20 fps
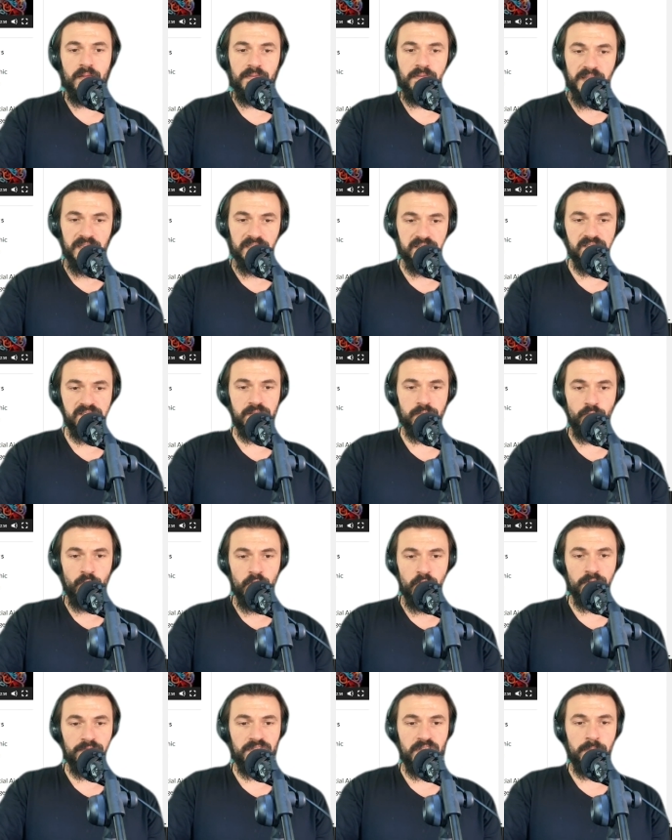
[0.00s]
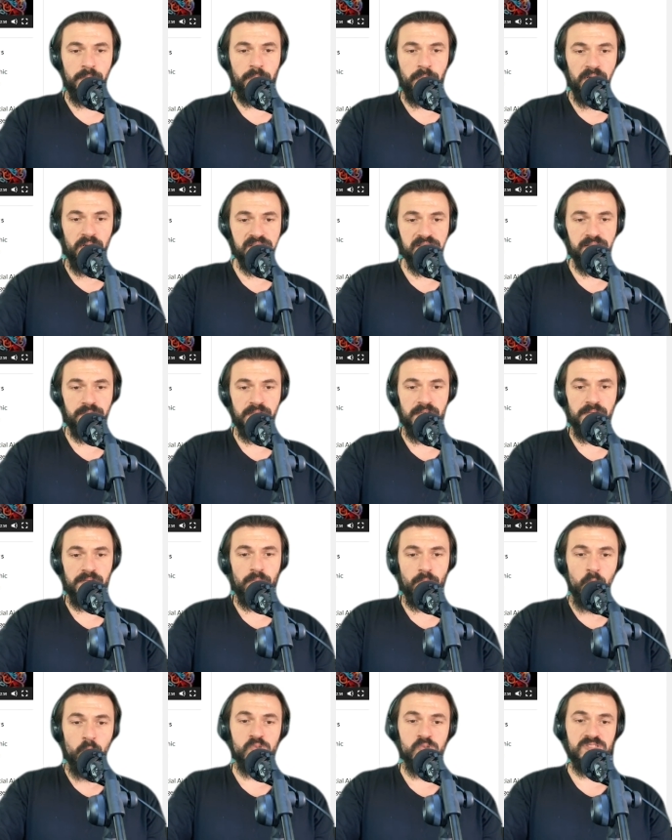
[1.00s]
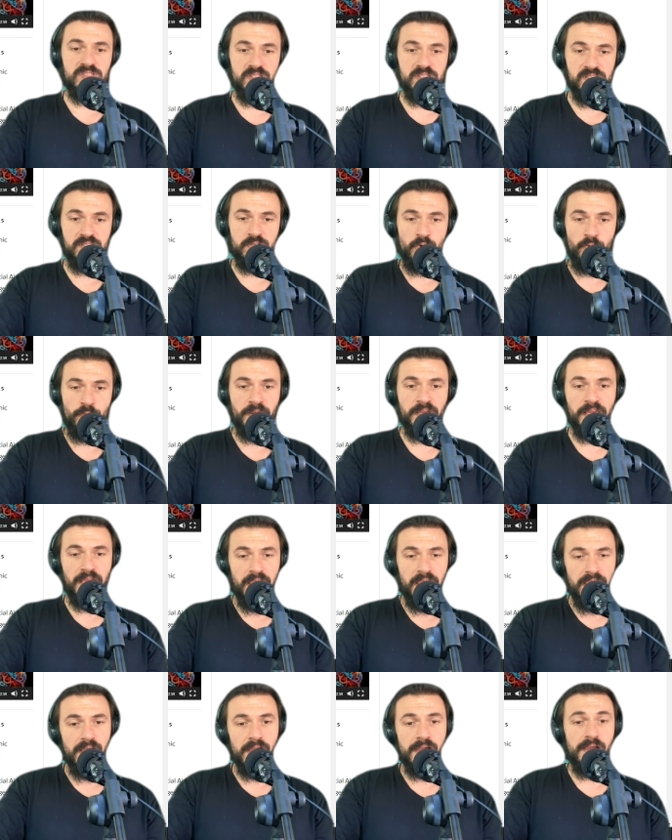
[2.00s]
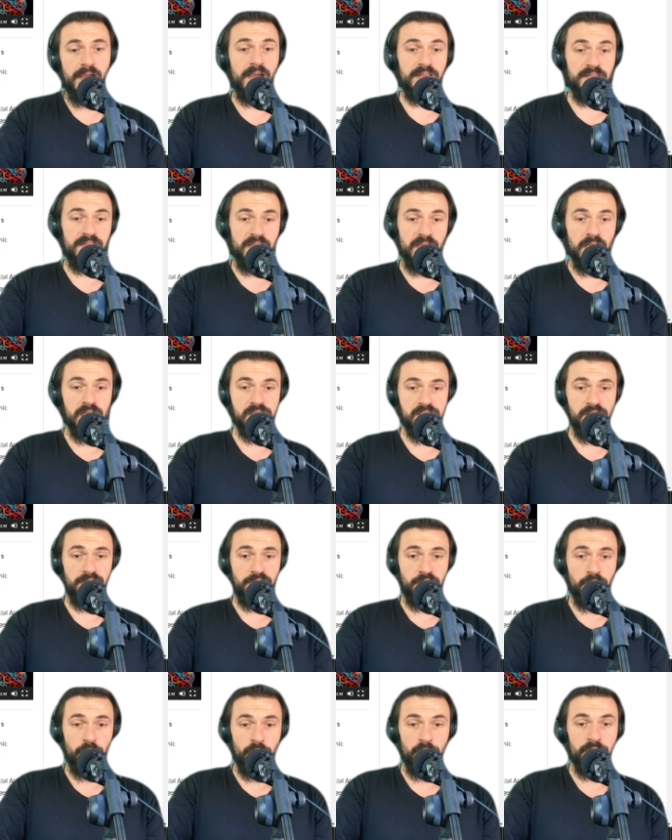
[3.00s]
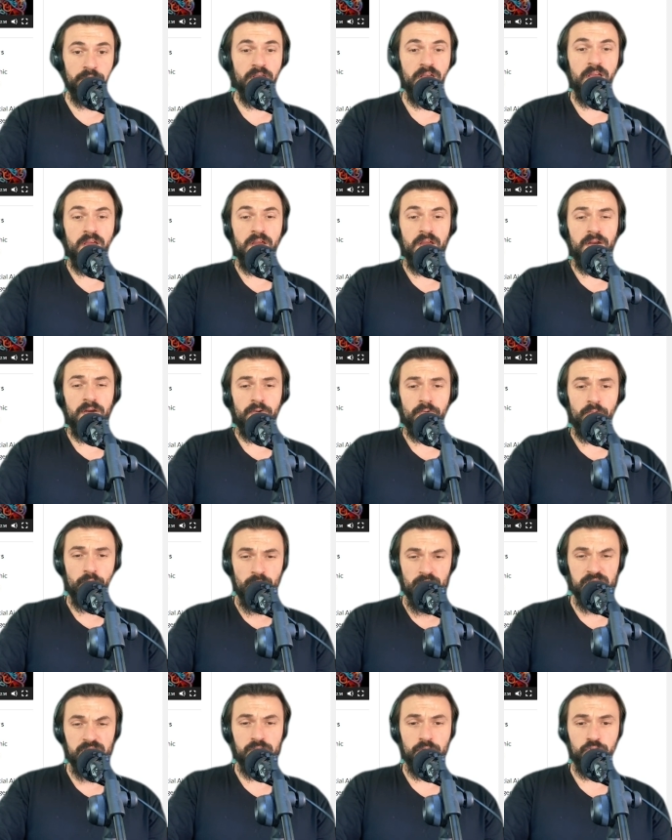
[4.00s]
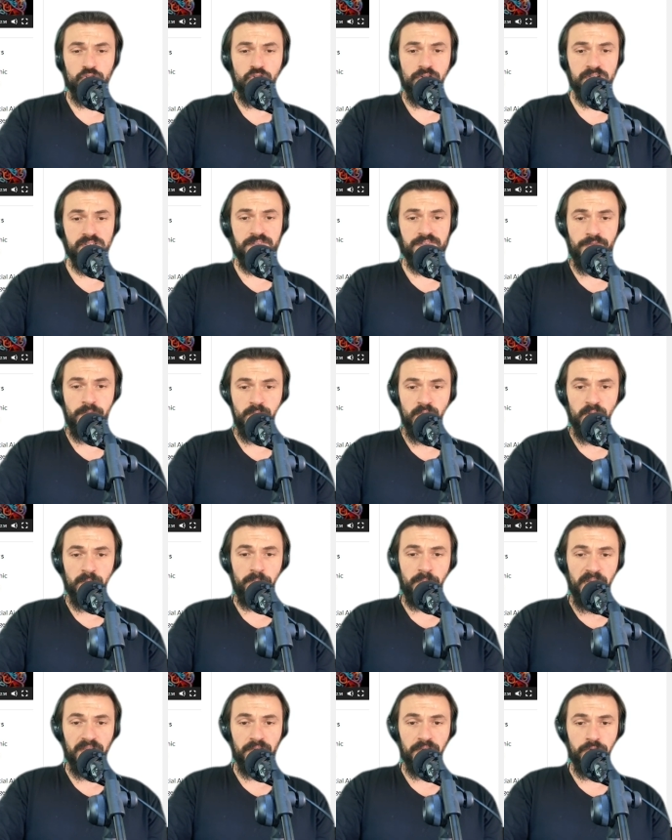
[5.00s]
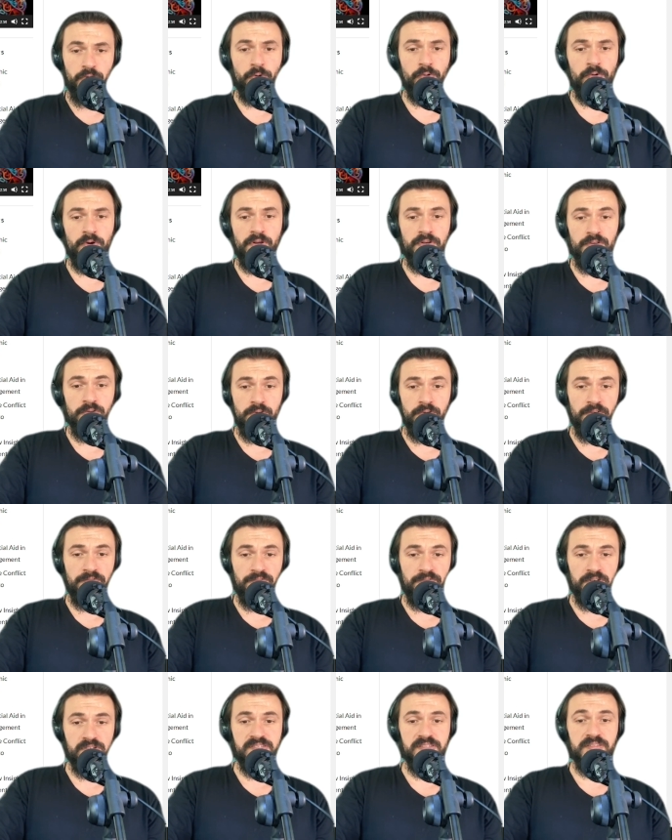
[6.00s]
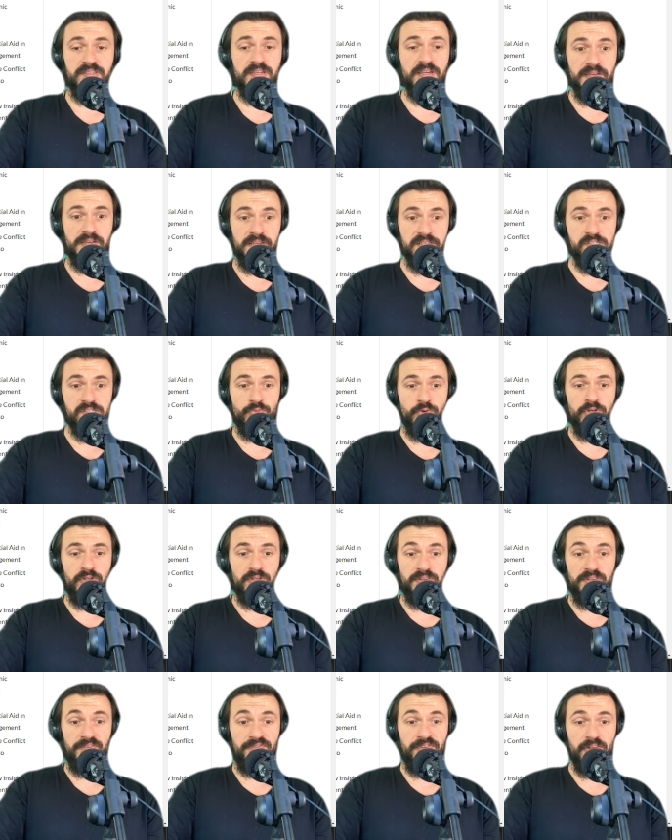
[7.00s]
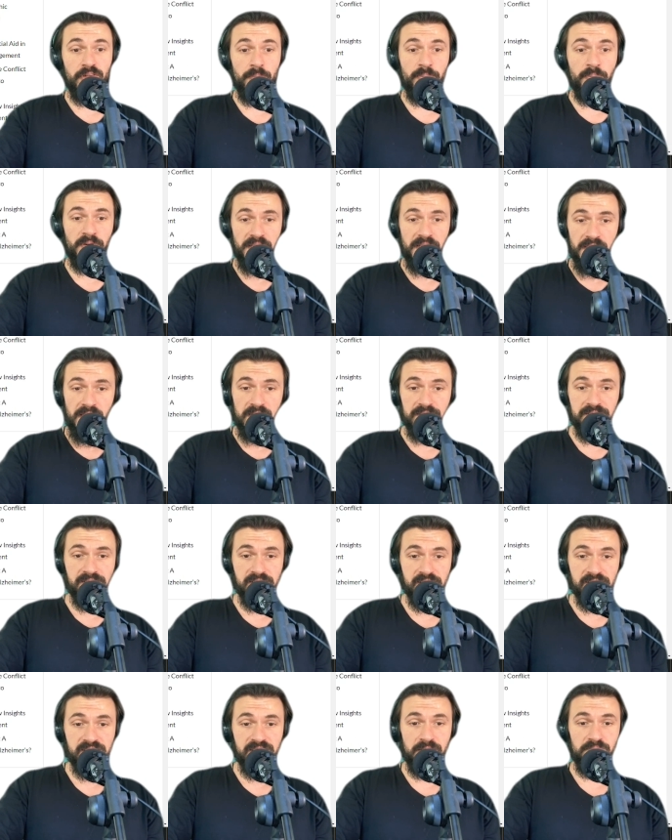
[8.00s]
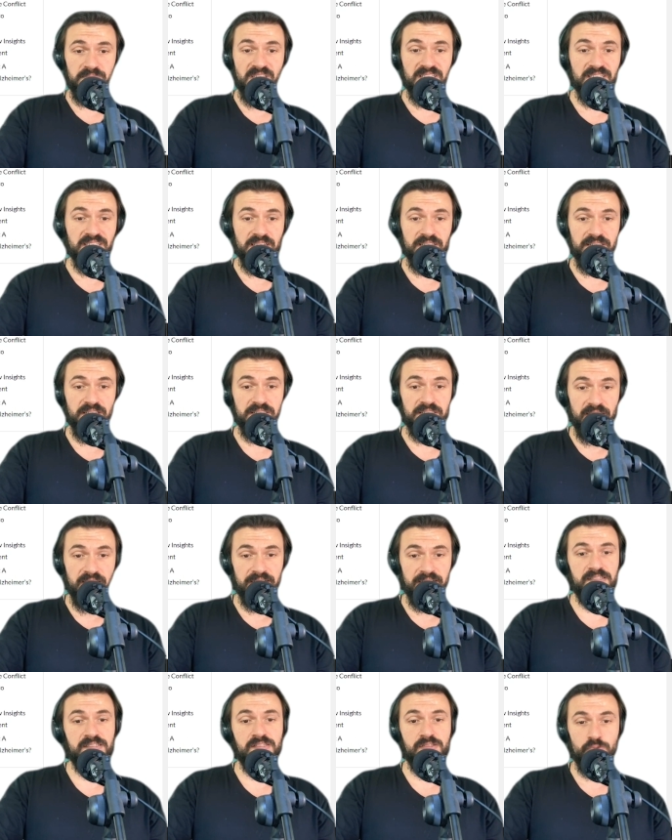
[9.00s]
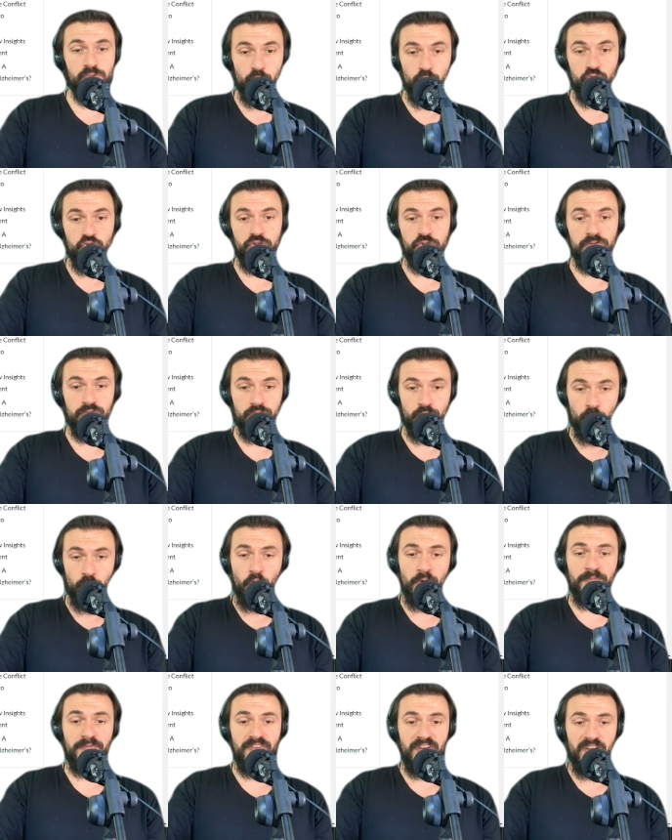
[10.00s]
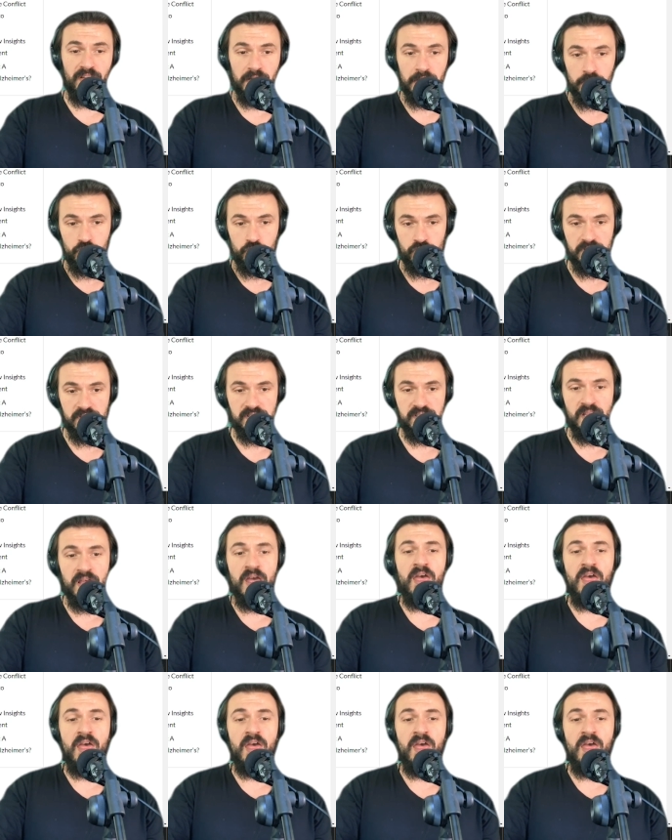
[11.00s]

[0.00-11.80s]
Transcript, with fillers: Next, one of the possibly most disturbing AI ideas I've heard Researchers from the Ben Gurion University in Israel develop an AI system that can detect social norm violations.